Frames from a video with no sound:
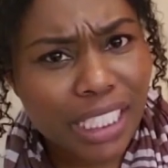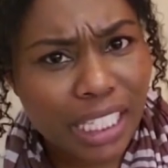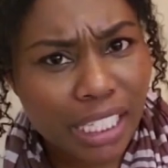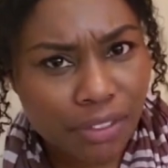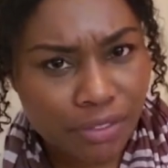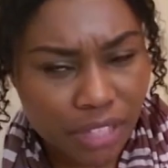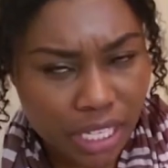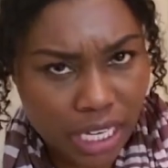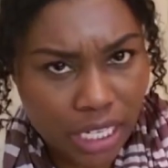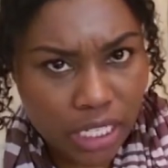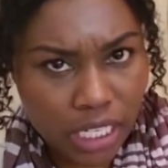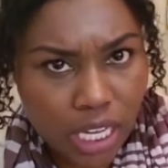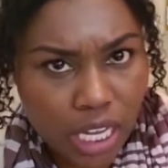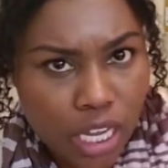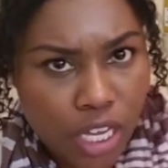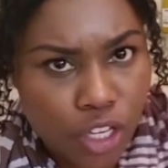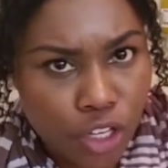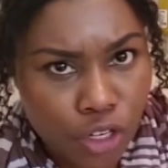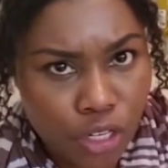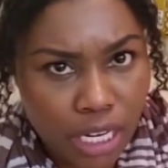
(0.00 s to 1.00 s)
If they did,
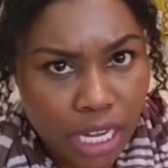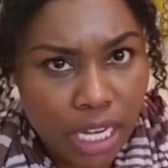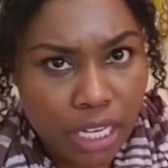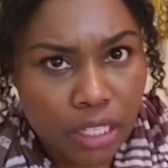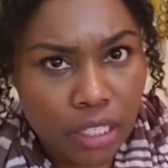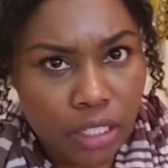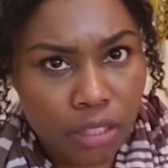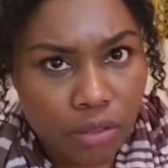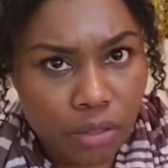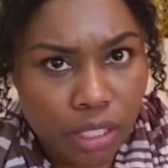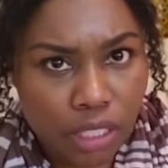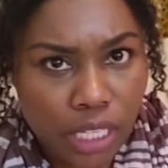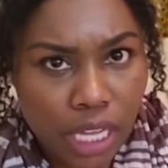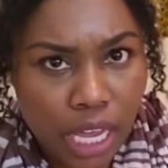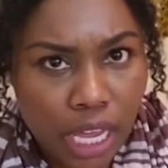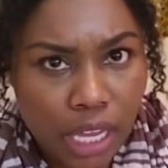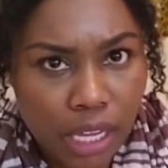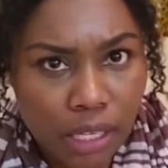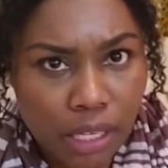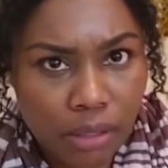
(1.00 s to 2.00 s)
you're not going to do the
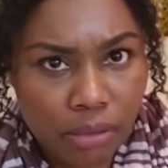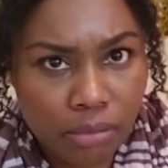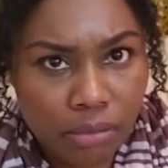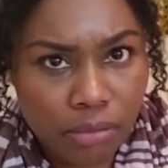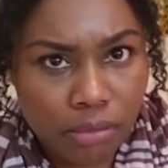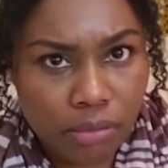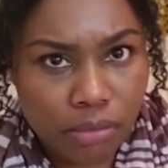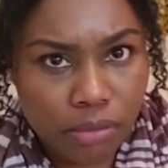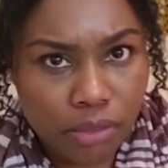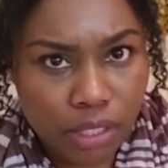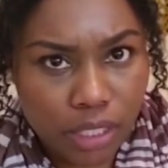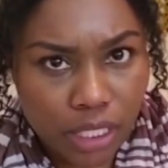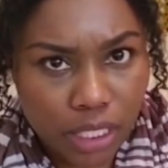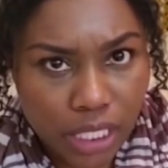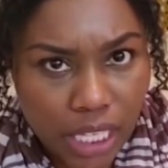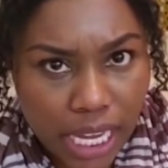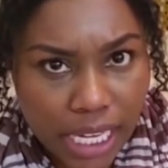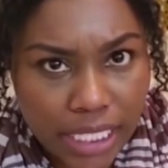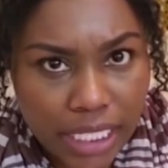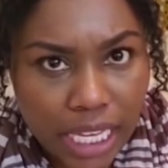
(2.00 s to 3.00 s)
same?
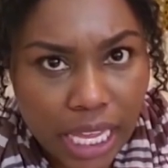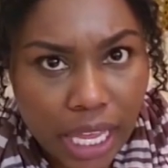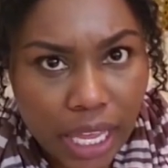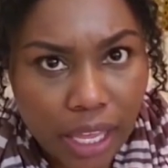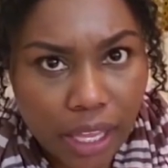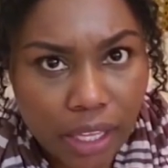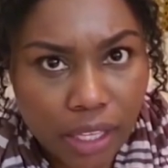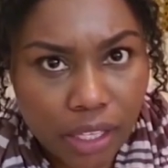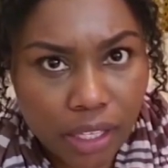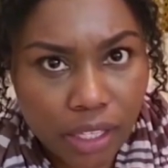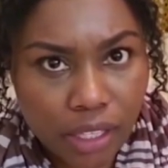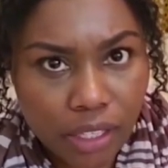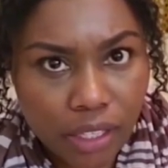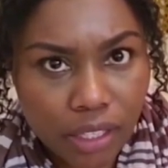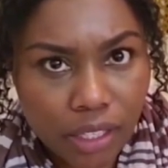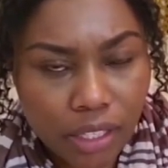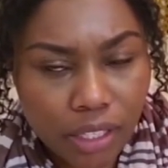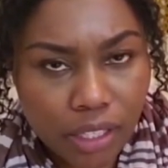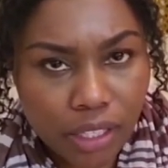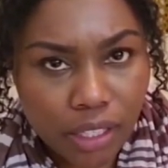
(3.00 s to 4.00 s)
It's like that?
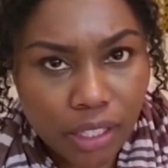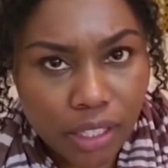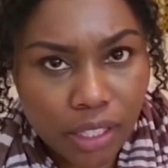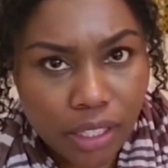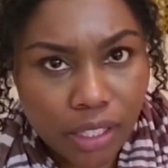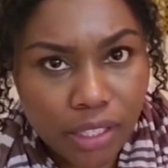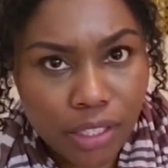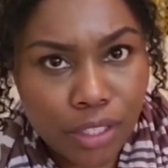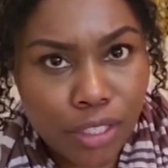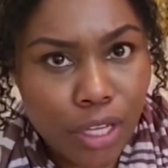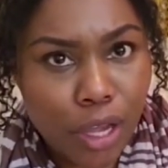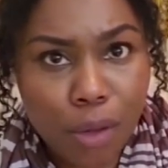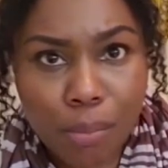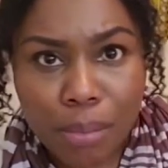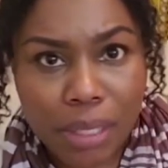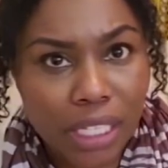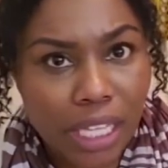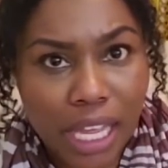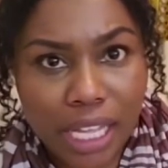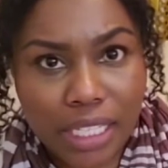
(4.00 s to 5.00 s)

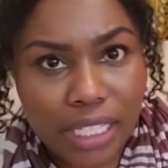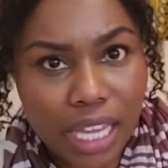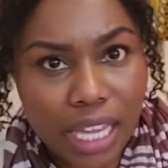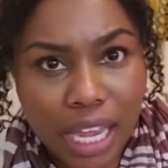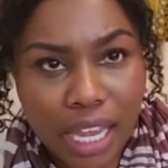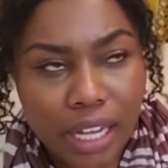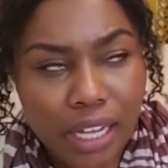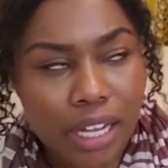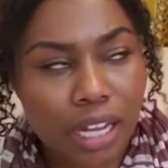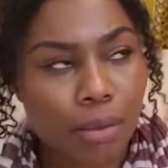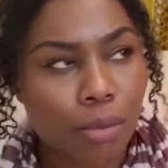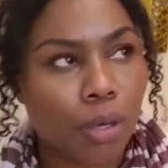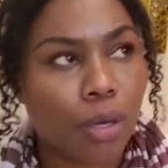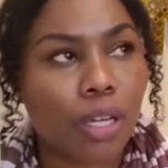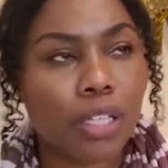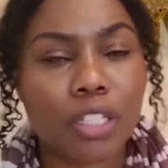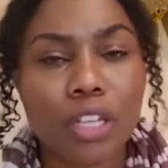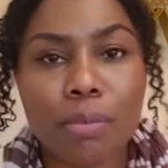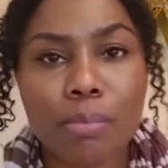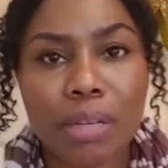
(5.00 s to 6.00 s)
Don't be like that. Come
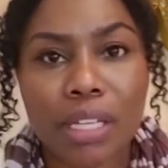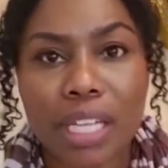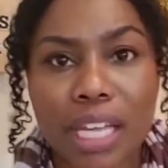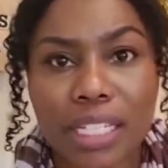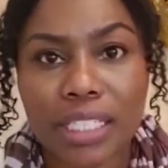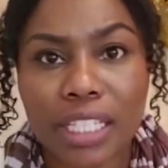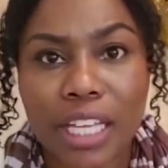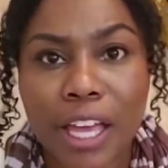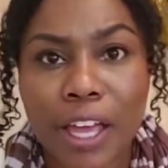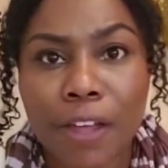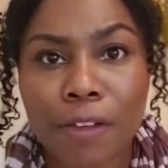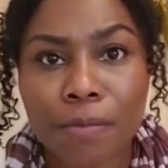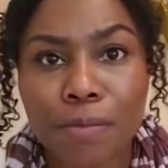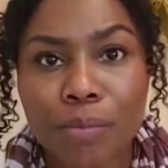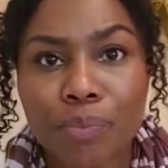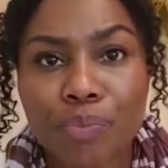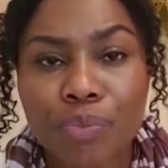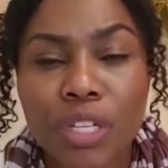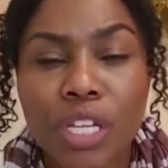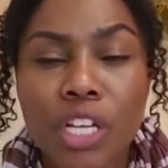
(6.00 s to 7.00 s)
on, don't be like that.
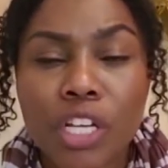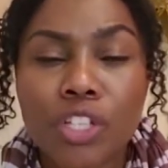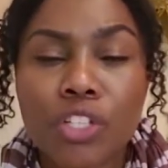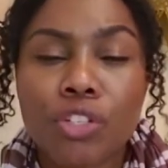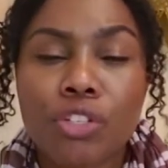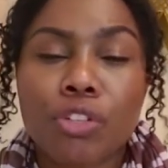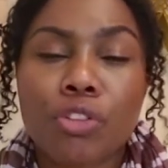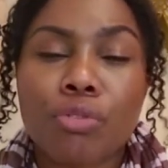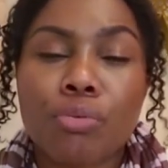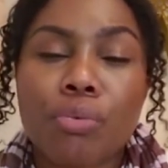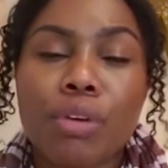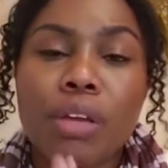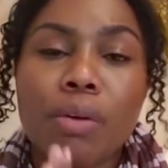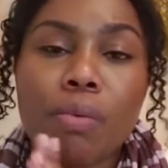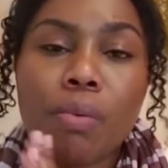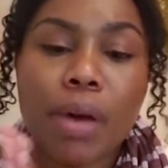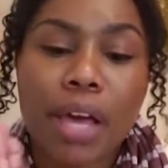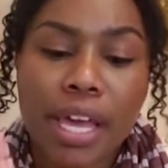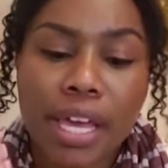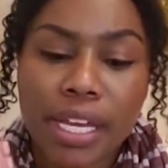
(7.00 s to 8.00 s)
So the three
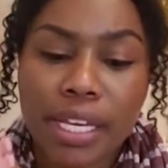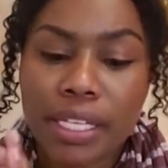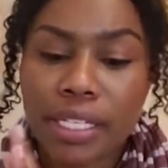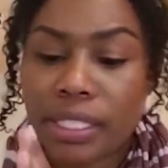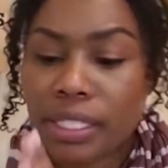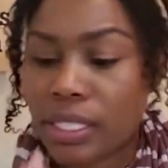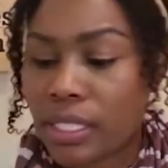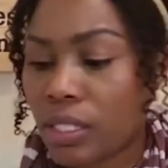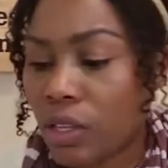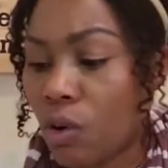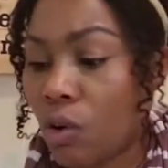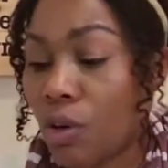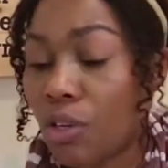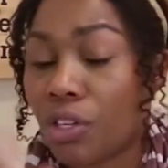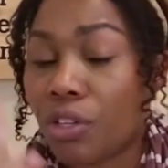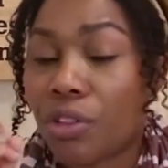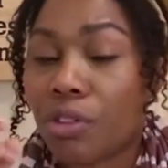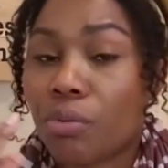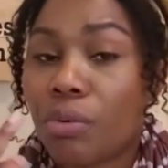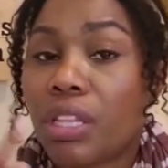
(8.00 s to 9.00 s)
ways or
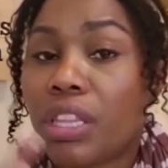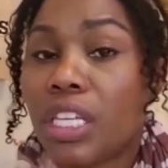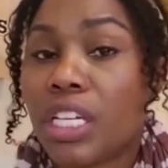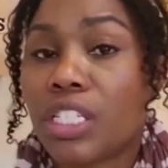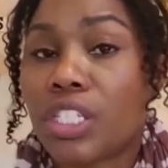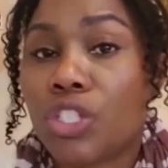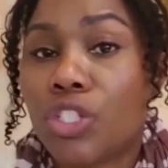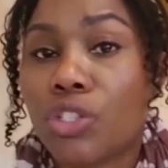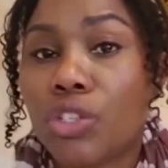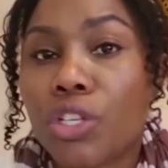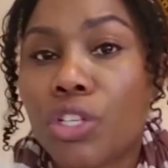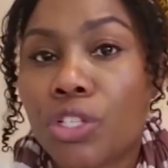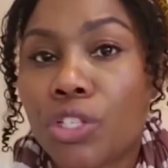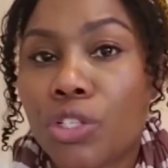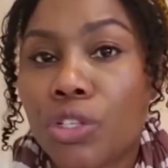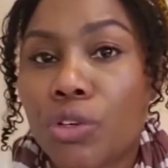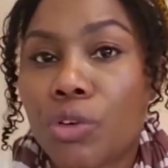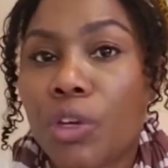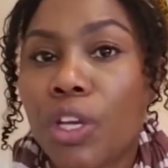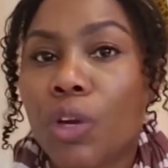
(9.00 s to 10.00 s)
the three things that you can
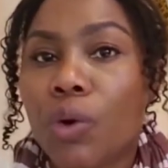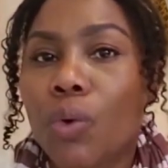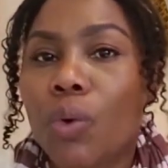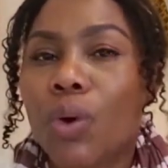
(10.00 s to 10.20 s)
do in